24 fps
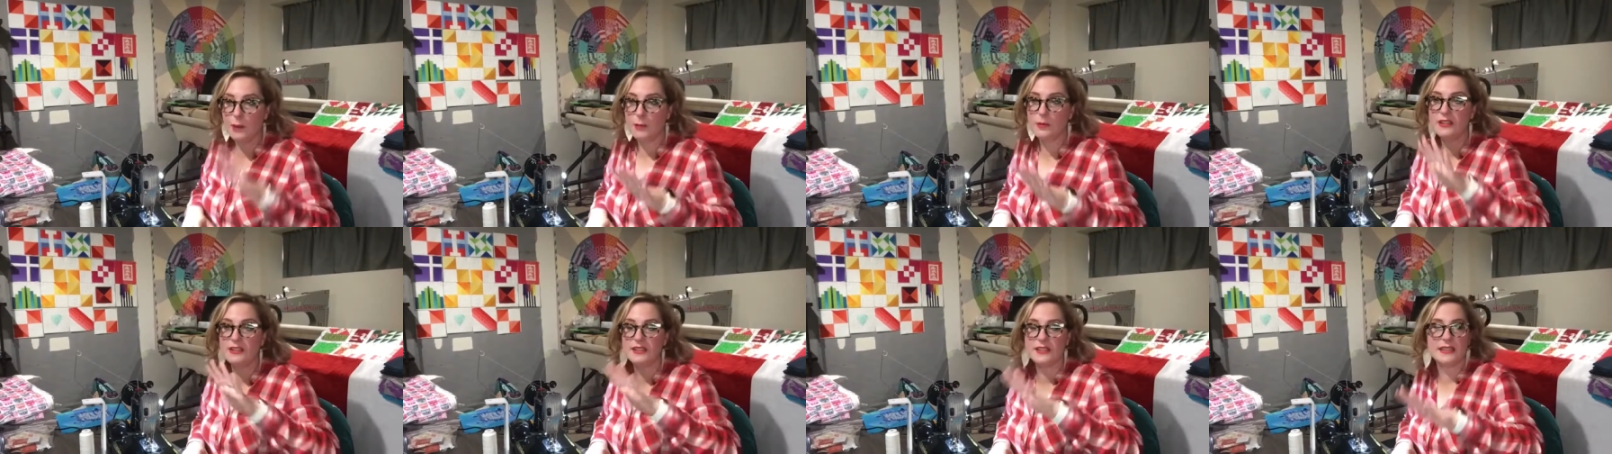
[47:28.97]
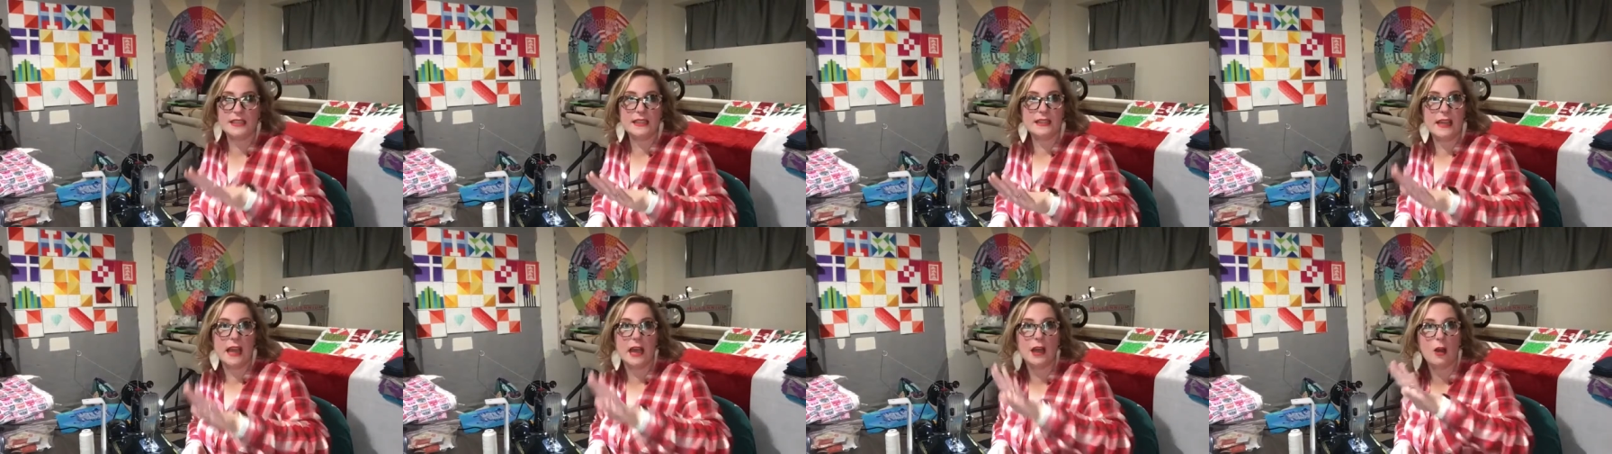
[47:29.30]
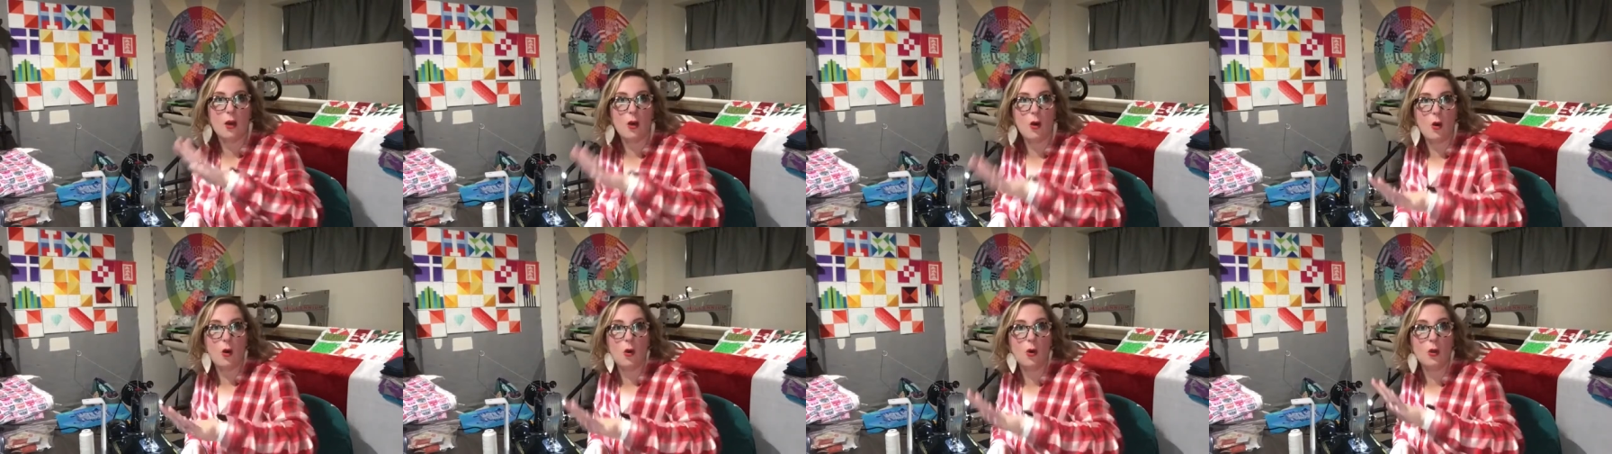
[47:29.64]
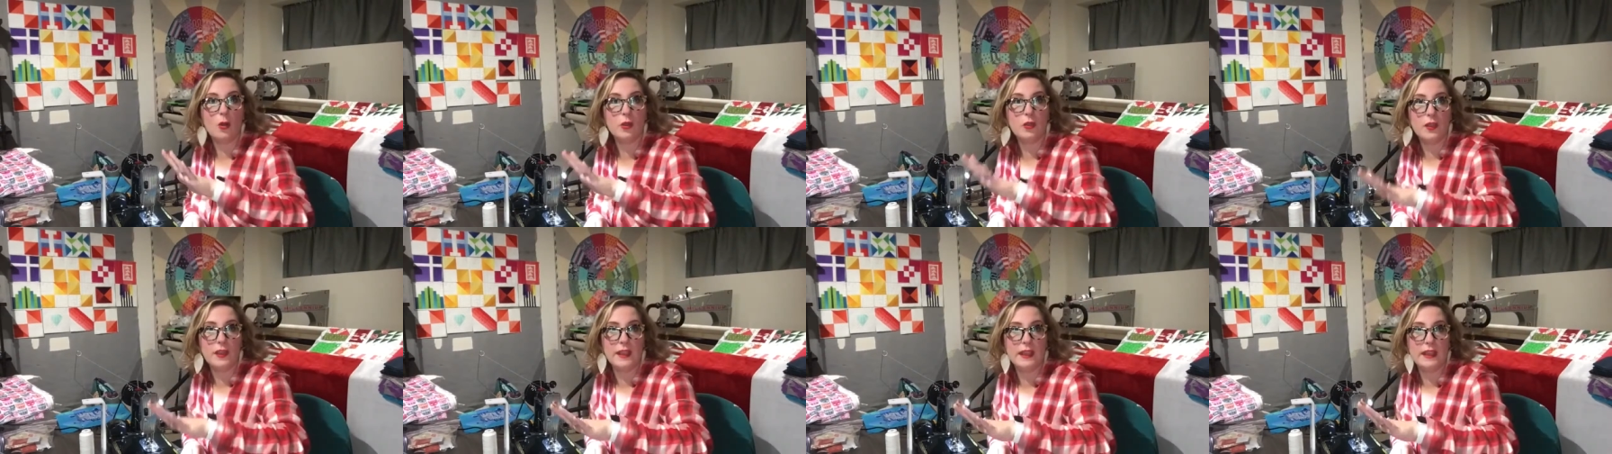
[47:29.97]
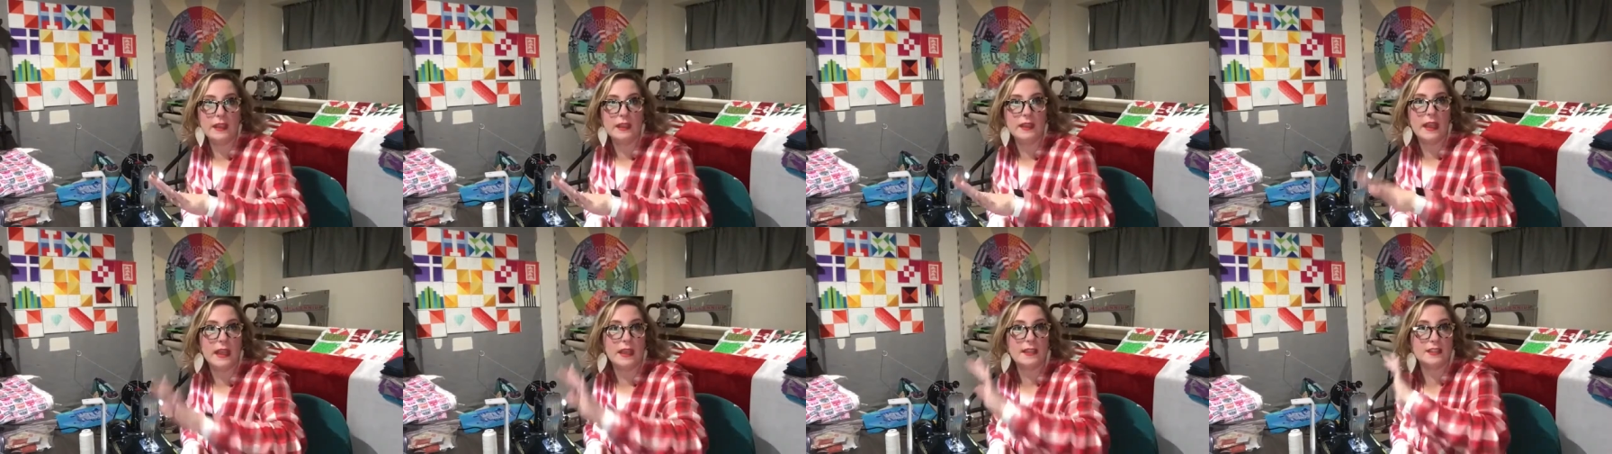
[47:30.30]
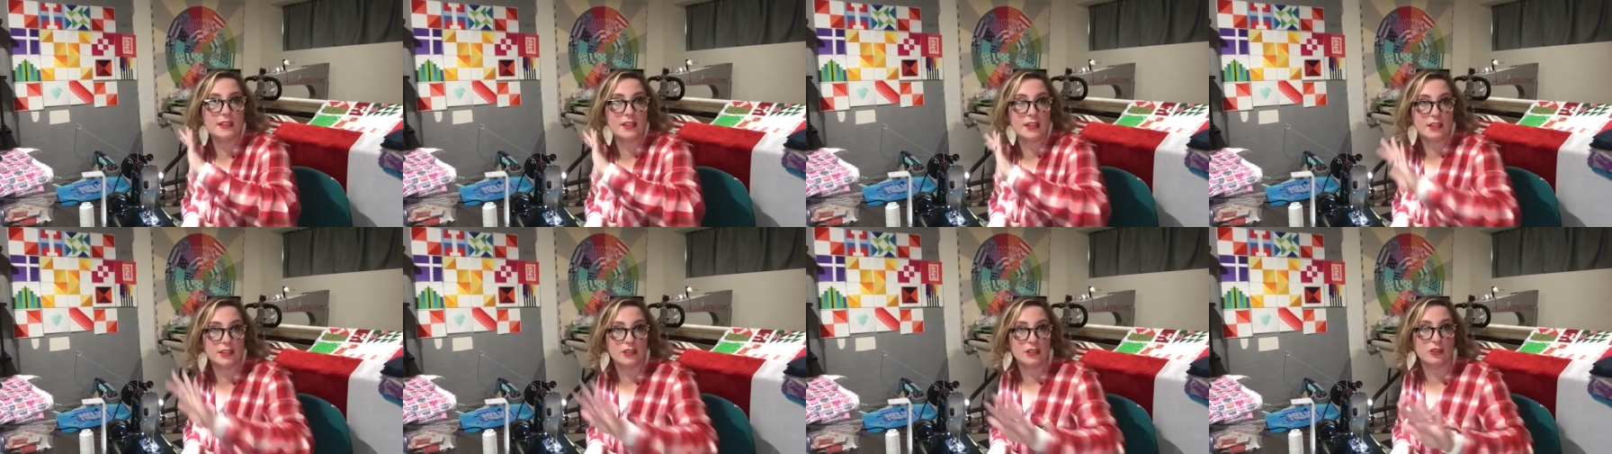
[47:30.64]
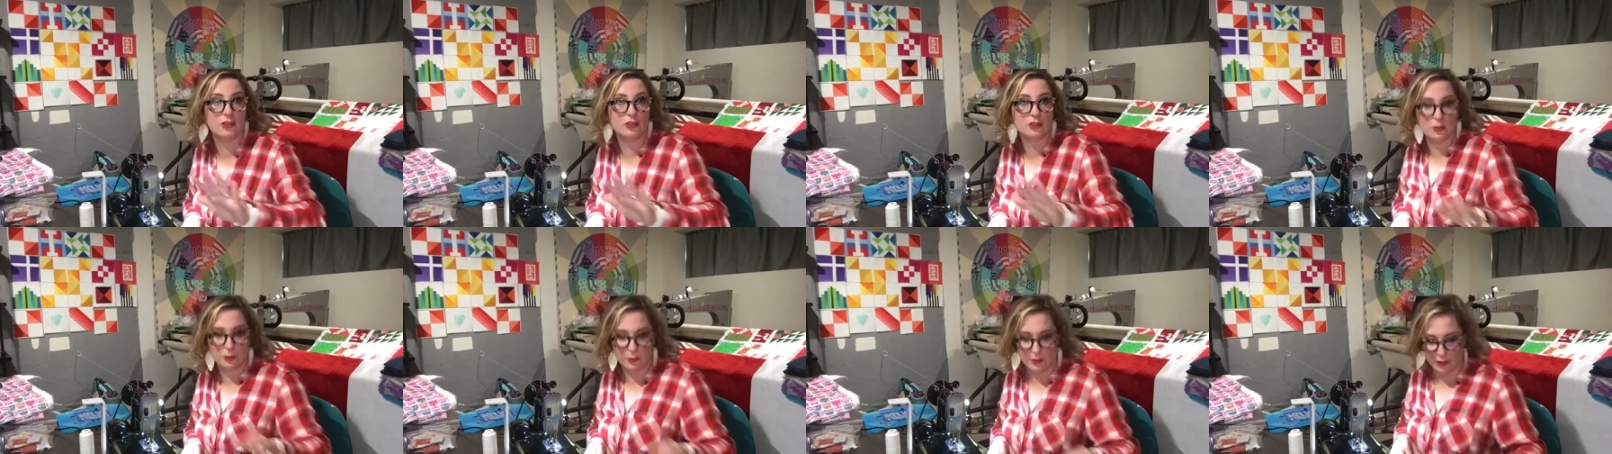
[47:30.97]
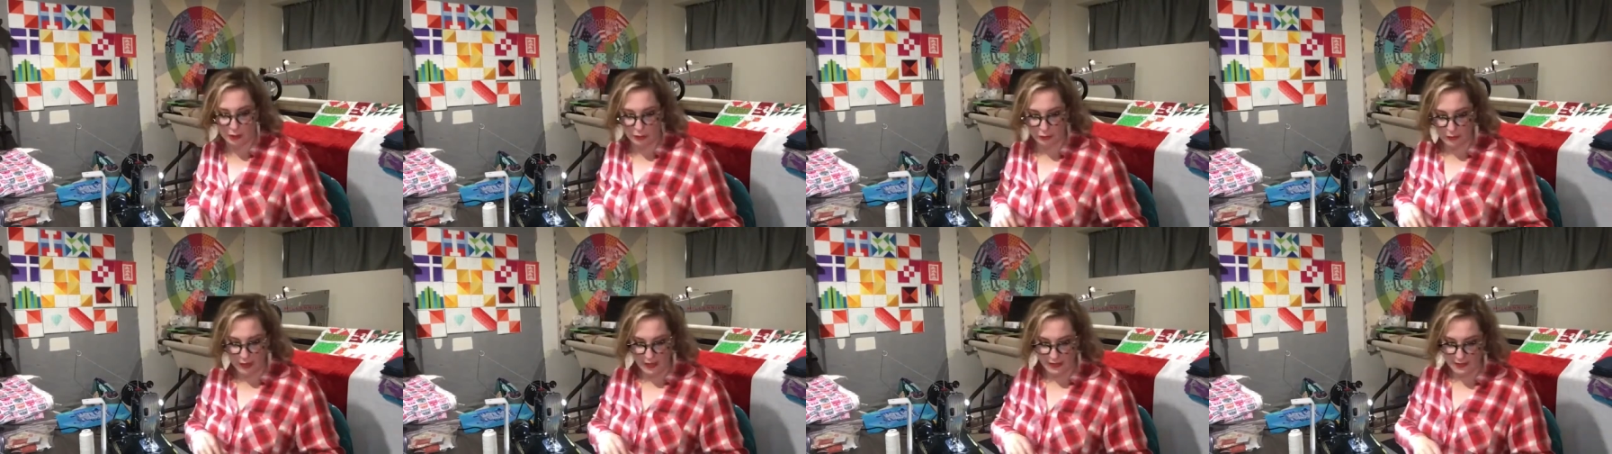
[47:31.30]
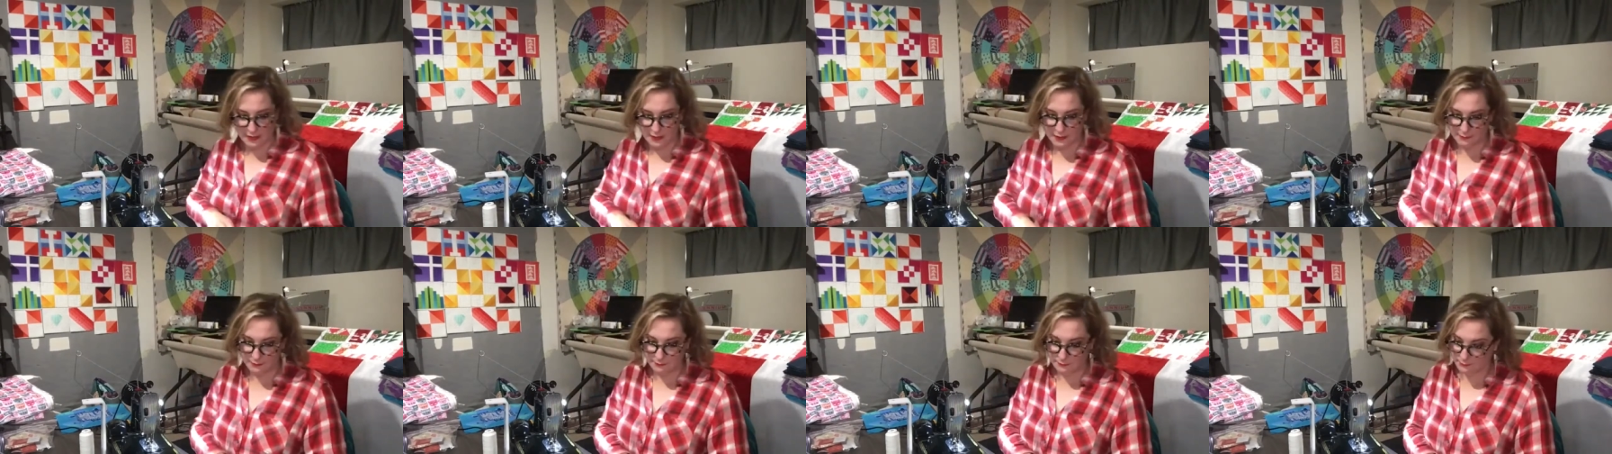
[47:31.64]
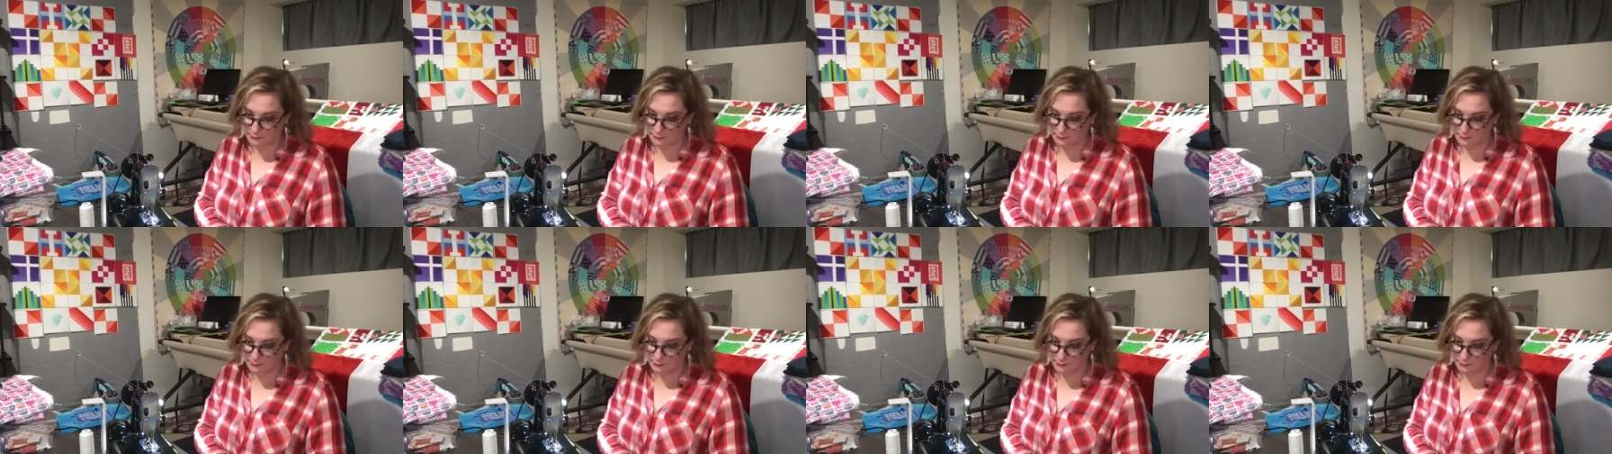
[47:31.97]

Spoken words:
would see that whole thing as an excuse to wear a dress.